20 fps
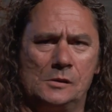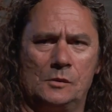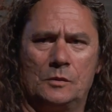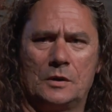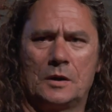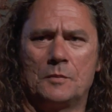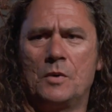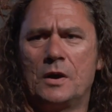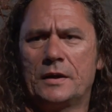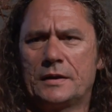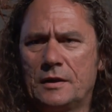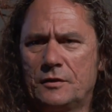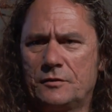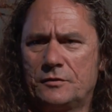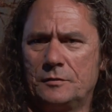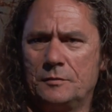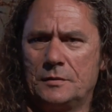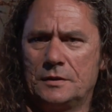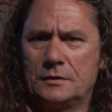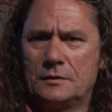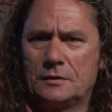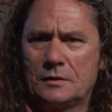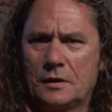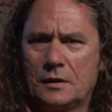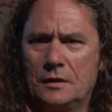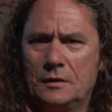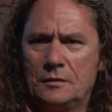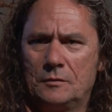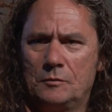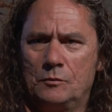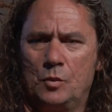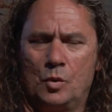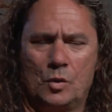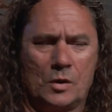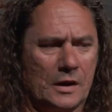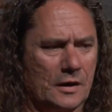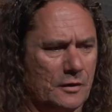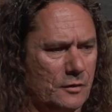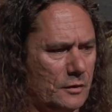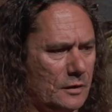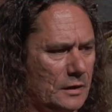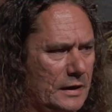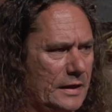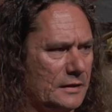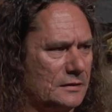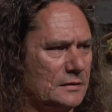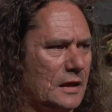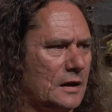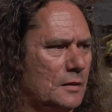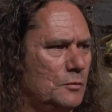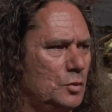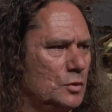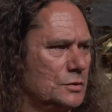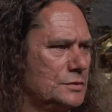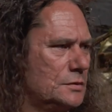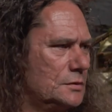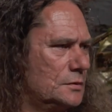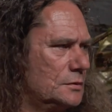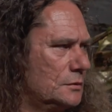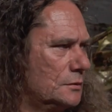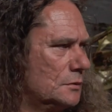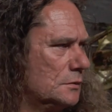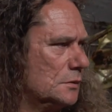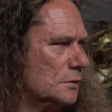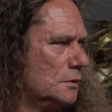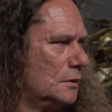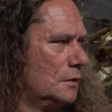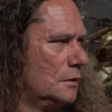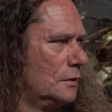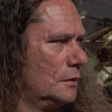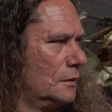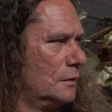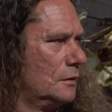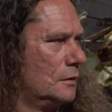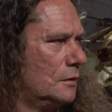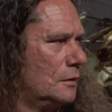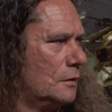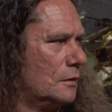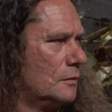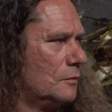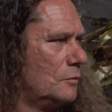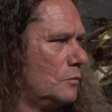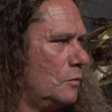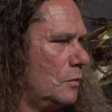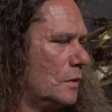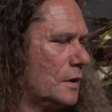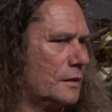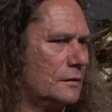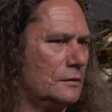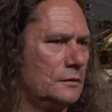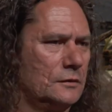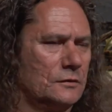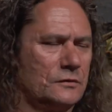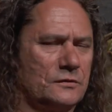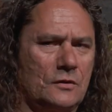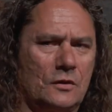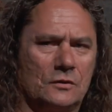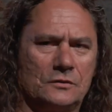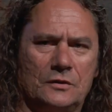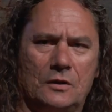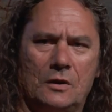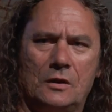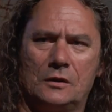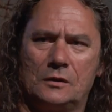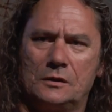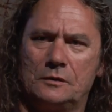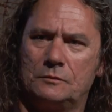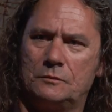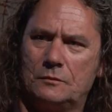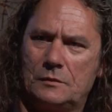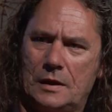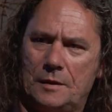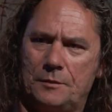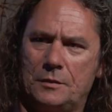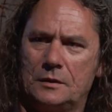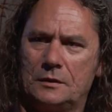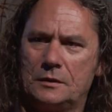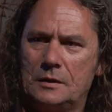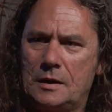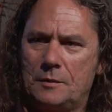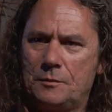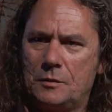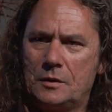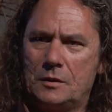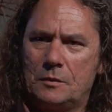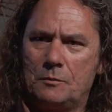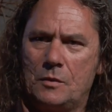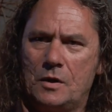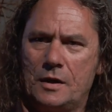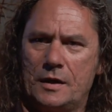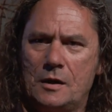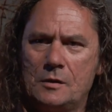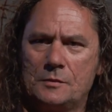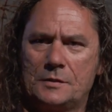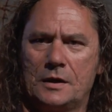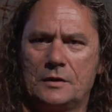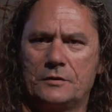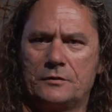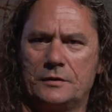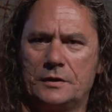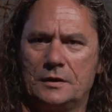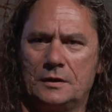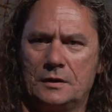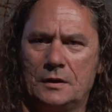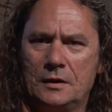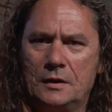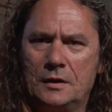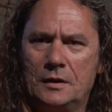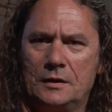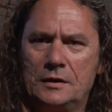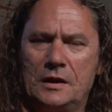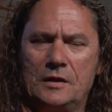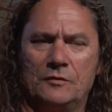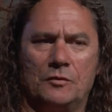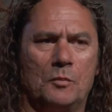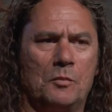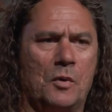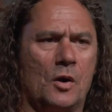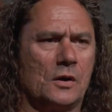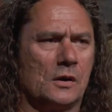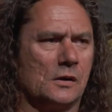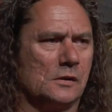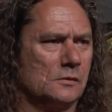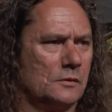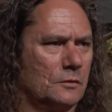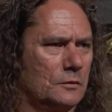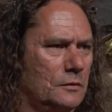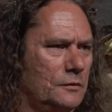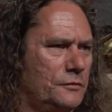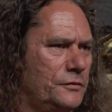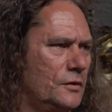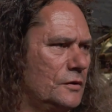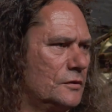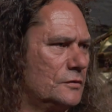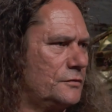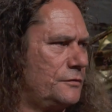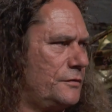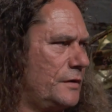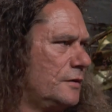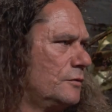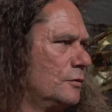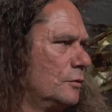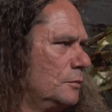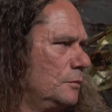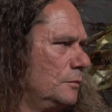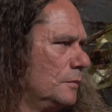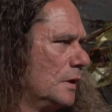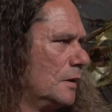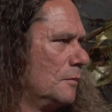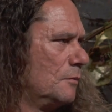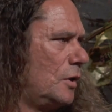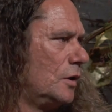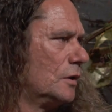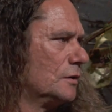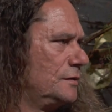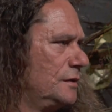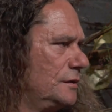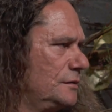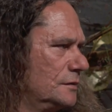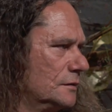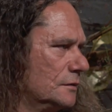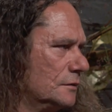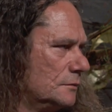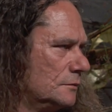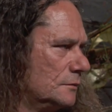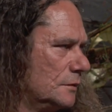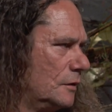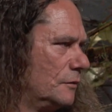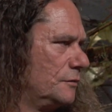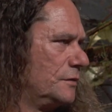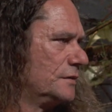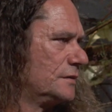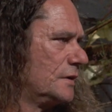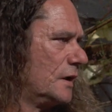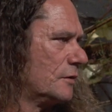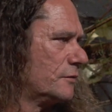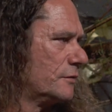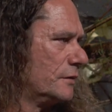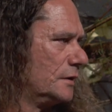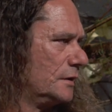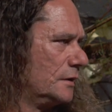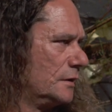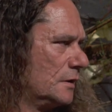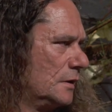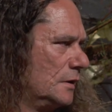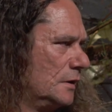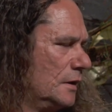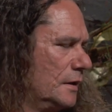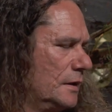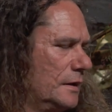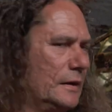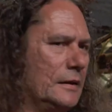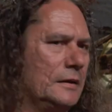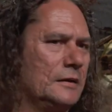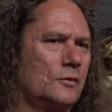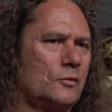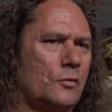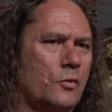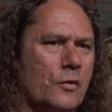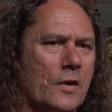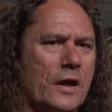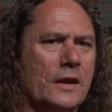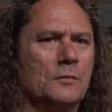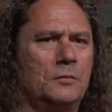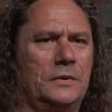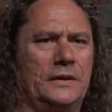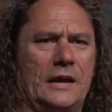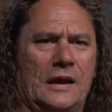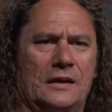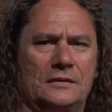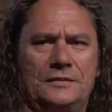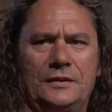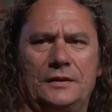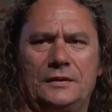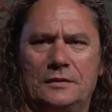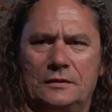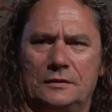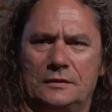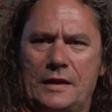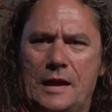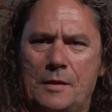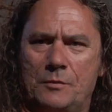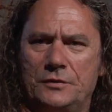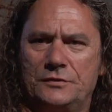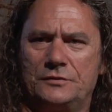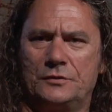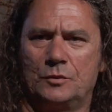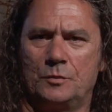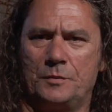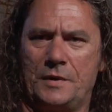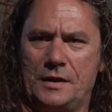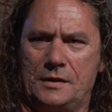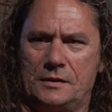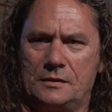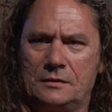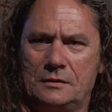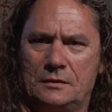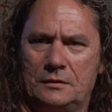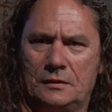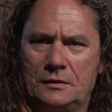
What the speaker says: One of my countrymen, born under a lantana bush, on one of the, in Stotts Island, up on in my home country, Neville Bonner, the first federal politician of this country, an incredibly articulate Aboriginal man.